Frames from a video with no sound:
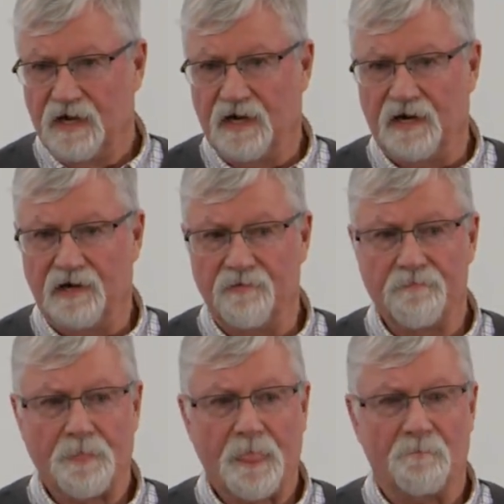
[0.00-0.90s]

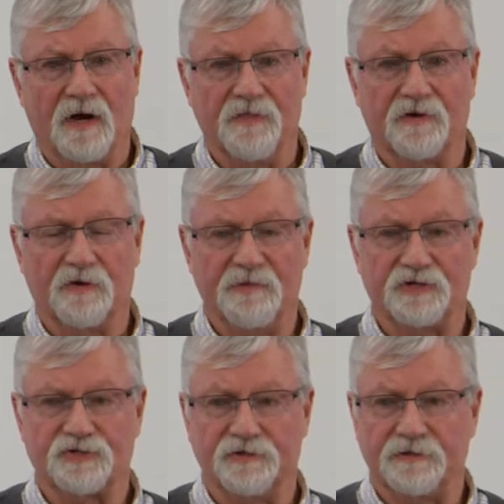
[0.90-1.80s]
by the
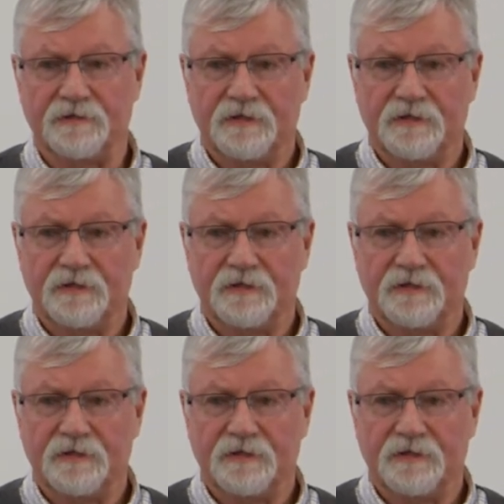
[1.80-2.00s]
commissioner.